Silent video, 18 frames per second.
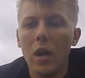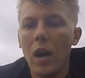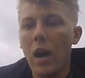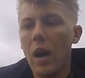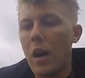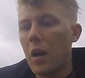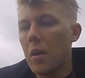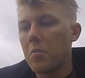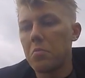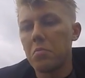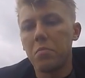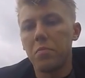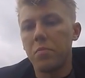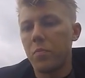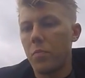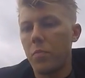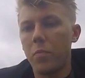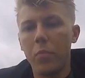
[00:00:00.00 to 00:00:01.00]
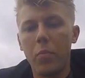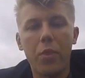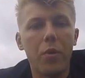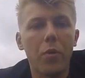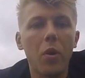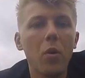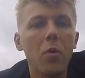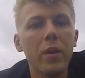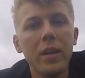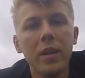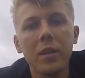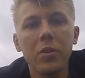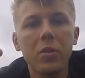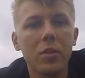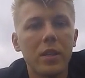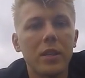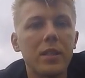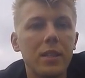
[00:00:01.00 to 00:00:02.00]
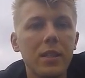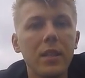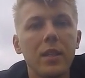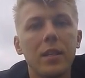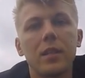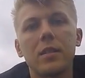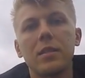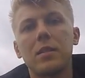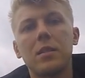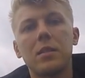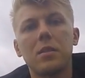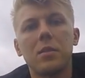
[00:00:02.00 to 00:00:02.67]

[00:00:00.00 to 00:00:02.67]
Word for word: Um, throw in your ideas,